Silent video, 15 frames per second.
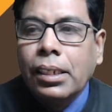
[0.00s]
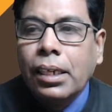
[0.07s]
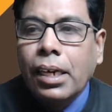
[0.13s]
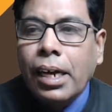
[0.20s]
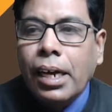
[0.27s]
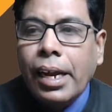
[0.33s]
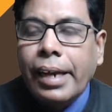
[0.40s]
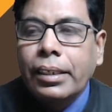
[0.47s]

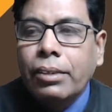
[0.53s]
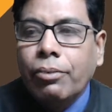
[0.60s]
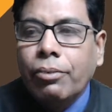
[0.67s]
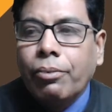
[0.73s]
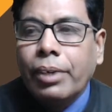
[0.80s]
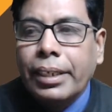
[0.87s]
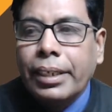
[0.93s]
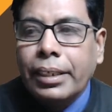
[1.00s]
and
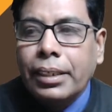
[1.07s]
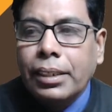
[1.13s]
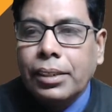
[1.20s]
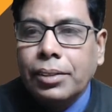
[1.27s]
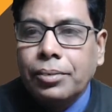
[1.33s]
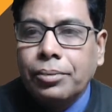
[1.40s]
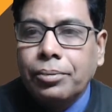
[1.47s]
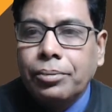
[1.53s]
vertical.
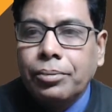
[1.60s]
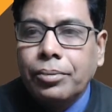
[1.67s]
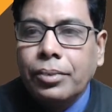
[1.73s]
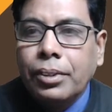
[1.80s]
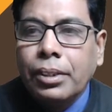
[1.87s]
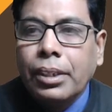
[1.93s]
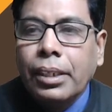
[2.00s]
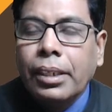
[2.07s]

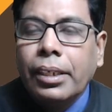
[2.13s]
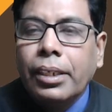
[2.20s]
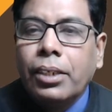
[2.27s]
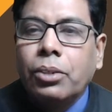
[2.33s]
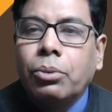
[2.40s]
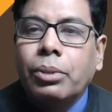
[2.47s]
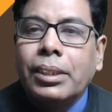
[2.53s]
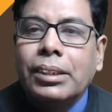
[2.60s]
In
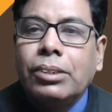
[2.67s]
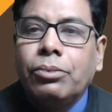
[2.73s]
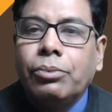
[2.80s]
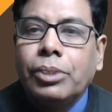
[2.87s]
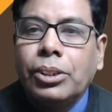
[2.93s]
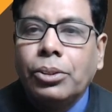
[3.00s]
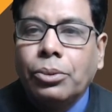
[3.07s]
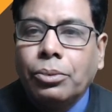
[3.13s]
today's
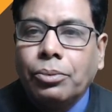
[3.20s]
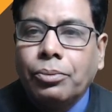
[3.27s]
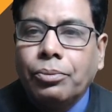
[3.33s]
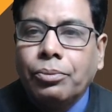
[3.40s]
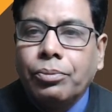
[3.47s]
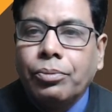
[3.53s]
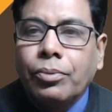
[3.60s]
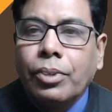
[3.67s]
video,
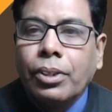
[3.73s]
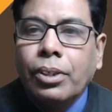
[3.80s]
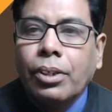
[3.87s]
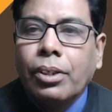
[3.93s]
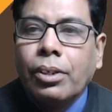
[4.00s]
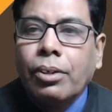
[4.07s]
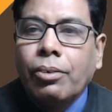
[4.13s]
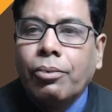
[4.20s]

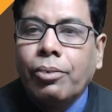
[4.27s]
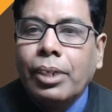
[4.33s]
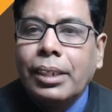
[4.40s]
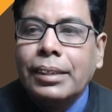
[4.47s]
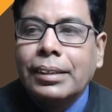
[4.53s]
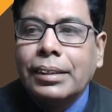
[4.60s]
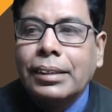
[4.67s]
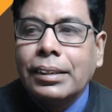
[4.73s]
we'll
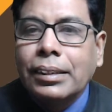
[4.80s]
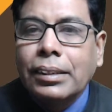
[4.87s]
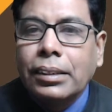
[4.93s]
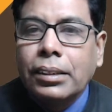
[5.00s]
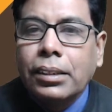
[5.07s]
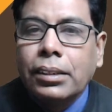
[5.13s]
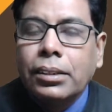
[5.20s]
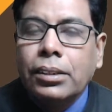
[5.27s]
discuss
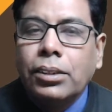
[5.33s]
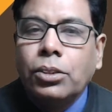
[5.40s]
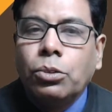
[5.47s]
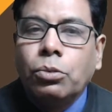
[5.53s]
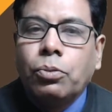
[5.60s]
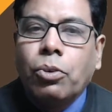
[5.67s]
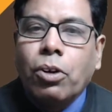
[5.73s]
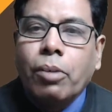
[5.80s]
these two
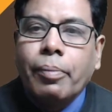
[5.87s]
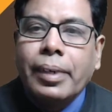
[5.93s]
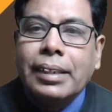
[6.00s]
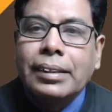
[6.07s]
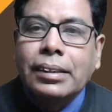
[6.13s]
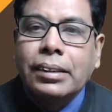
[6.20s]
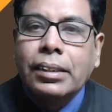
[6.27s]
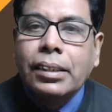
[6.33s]
formats
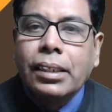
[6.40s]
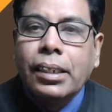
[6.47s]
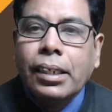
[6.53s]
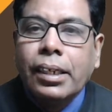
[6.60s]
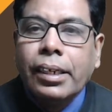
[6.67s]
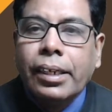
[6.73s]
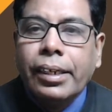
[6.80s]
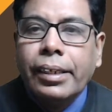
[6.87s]

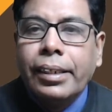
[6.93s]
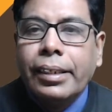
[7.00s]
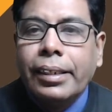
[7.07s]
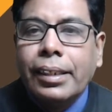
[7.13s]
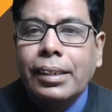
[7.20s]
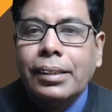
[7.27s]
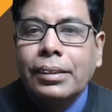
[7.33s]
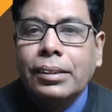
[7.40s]
in
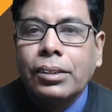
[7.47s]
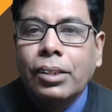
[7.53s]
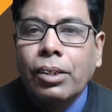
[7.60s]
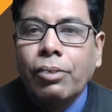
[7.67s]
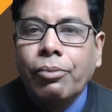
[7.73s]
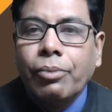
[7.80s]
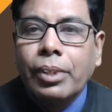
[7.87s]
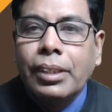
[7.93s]
details
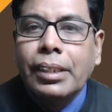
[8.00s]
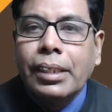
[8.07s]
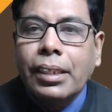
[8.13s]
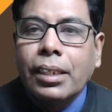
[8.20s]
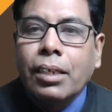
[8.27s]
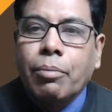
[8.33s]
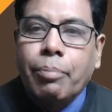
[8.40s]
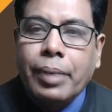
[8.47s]
with their
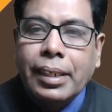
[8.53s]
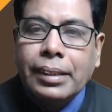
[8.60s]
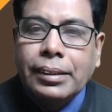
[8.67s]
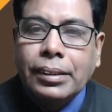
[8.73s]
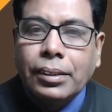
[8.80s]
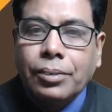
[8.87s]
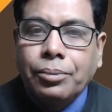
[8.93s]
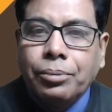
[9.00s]
comparison.
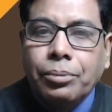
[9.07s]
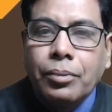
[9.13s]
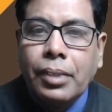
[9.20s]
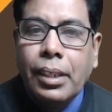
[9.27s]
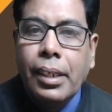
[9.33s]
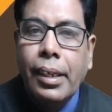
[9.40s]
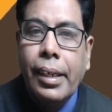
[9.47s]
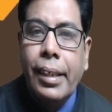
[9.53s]

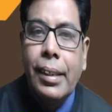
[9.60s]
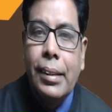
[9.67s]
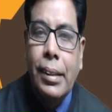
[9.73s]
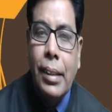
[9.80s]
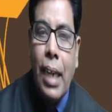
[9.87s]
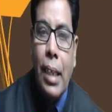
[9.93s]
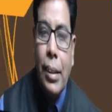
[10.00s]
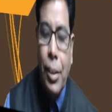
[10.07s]
Let us
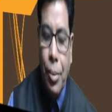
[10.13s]
start.